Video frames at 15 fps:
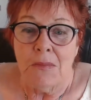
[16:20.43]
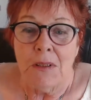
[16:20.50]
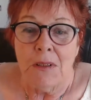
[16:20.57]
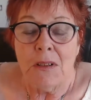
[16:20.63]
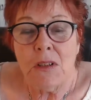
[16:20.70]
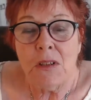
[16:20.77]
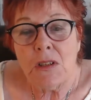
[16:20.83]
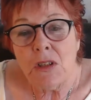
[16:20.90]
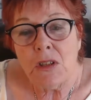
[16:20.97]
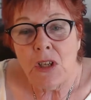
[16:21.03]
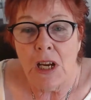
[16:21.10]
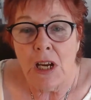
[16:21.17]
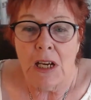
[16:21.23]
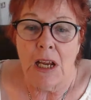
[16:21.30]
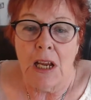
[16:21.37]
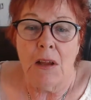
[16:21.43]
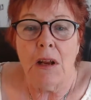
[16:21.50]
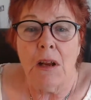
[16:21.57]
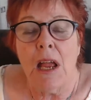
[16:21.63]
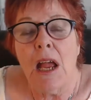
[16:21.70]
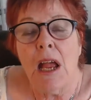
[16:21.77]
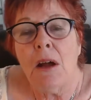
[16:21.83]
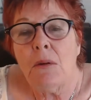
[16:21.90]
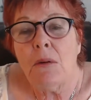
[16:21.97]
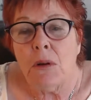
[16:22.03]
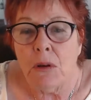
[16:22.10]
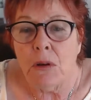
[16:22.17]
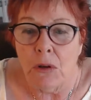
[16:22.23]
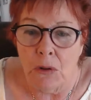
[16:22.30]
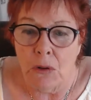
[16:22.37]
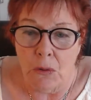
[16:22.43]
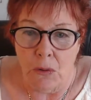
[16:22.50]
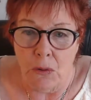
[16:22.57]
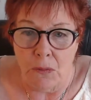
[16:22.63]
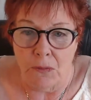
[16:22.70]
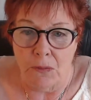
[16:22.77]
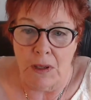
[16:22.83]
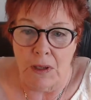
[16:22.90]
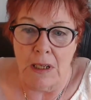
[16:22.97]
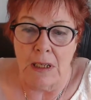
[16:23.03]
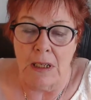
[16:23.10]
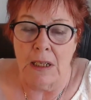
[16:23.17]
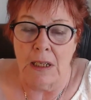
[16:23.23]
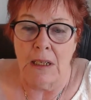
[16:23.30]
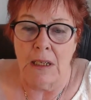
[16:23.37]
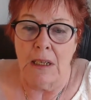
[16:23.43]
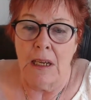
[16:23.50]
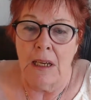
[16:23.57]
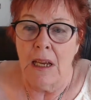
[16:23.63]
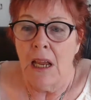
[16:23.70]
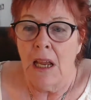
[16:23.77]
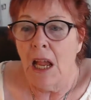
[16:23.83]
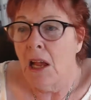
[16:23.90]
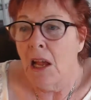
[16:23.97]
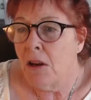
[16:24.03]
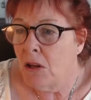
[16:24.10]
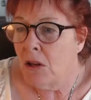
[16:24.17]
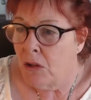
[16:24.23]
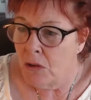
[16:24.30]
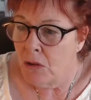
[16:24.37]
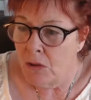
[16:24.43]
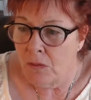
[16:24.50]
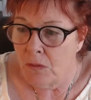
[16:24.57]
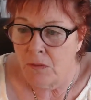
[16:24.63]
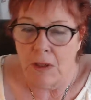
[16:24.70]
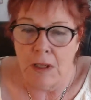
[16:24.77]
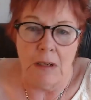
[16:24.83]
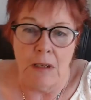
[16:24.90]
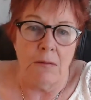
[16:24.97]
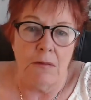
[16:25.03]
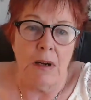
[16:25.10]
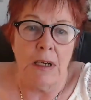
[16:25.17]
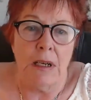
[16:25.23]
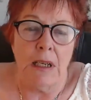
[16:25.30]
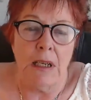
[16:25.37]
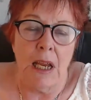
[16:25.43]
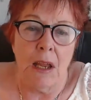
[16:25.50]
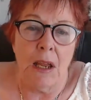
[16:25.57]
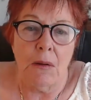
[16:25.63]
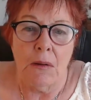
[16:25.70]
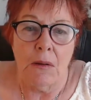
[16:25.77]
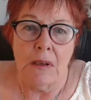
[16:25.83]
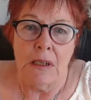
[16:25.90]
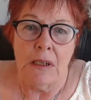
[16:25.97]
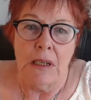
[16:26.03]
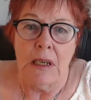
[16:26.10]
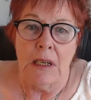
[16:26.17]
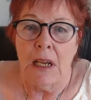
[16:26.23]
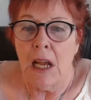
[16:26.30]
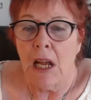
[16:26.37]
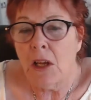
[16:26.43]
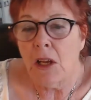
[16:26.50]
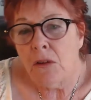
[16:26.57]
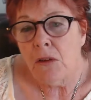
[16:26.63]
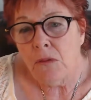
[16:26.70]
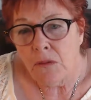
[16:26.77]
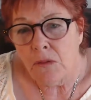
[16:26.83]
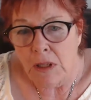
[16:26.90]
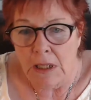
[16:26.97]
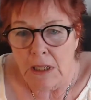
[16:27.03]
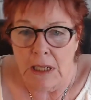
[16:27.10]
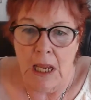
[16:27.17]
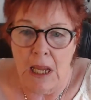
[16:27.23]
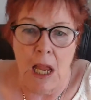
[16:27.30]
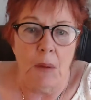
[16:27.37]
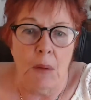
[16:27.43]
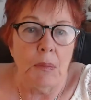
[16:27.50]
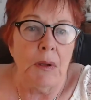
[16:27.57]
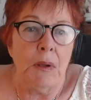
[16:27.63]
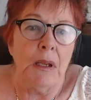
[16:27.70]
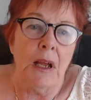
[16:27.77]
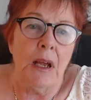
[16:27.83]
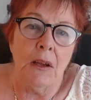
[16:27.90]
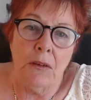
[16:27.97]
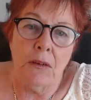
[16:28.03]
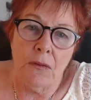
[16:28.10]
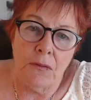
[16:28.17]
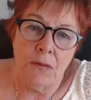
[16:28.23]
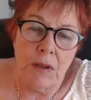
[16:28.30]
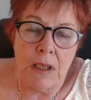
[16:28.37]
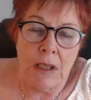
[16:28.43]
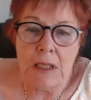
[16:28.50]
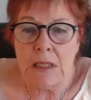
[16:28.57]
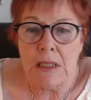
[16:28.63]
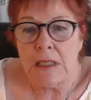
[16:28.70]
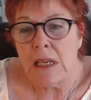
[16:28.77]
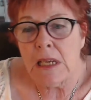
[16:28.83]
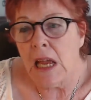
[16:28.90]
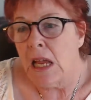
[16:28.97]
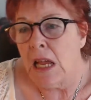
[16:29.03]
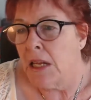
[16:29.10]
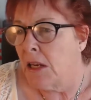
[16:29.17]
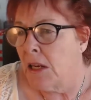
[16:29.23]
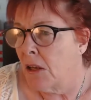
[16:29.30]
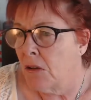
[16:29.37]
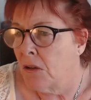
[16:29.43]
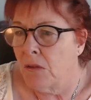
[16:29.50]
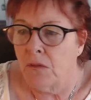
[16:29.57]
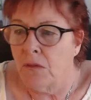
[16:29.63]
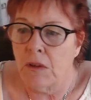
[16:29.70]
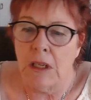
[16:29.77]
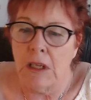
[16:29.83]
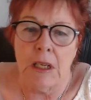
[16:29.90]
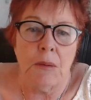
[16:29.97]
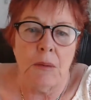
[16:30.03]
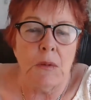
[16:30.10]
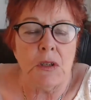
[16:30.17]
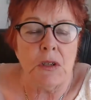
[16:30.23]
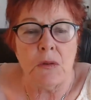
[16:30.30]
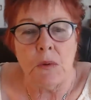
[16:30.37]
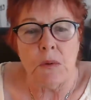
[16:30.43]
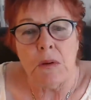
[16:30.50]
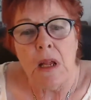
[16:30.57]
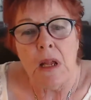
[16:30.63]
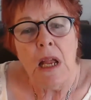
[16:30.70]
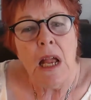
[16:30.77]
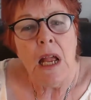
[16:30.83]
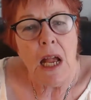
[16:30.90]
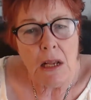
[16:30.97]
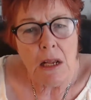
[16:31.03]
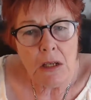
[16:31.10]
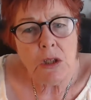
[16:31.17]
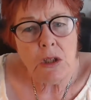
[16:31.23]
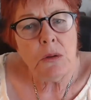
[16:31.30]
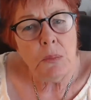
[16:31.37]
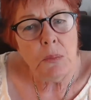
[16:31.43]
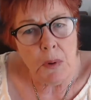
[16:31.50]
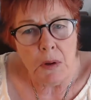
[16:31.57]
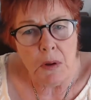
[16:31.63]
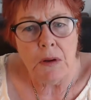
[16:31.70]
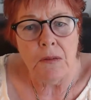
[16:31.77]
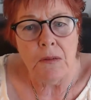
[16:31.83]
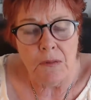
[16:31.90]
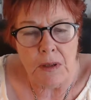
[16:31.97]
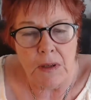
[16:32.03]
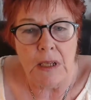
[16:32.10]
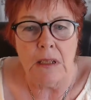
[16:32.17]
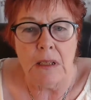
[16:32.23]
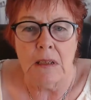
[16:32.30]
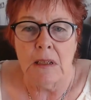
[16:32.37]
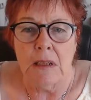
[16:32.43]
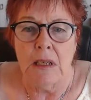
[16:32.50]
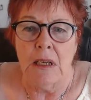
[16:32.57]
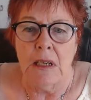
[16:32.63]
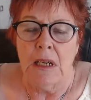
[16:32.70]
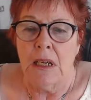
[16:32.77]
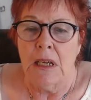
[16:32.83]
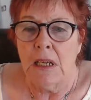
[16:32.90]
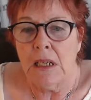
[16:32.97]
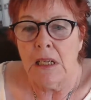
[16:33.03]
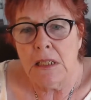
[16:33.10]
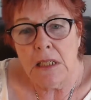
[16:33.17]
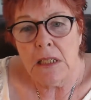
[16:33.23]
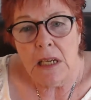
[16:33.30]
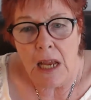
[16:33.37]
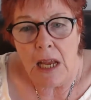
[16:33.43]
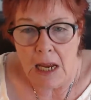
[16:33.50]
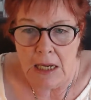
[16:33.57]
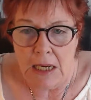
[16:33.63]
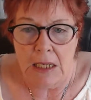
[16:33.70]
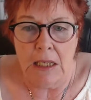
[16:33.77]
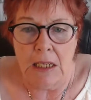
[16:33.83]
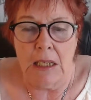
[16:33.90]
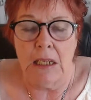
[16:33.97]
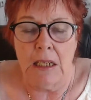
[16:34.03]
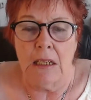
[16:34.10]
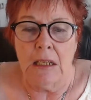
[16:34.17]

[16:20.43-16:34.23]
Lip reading: Just check out how you're feeling. How do you feel right now? Are you feeling happy? Are you feeling sad? Are you feeling miserable? How does your body feel? Is it achy?